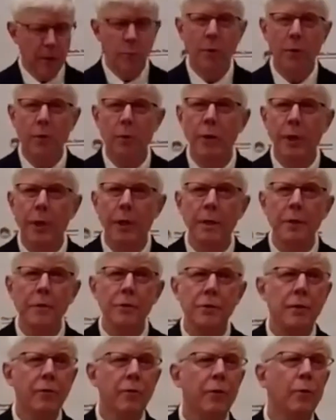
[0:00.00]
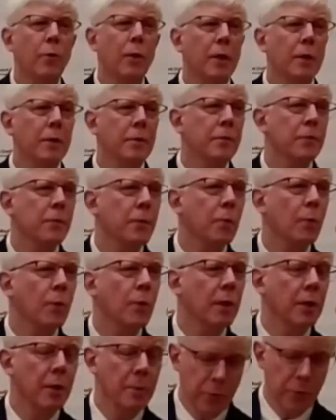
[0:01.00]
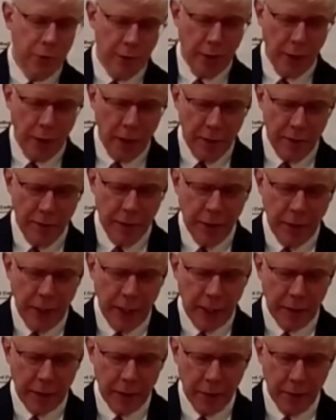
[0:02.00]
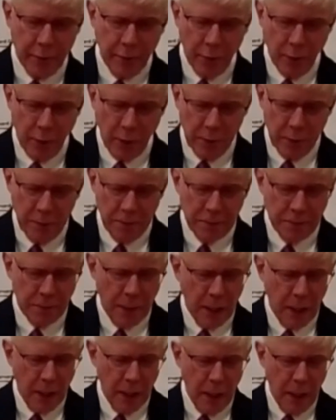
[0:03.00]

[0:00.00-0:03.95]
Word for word: Right, well, greetings, everyone. Welcome to the Harvard Catholic Forum.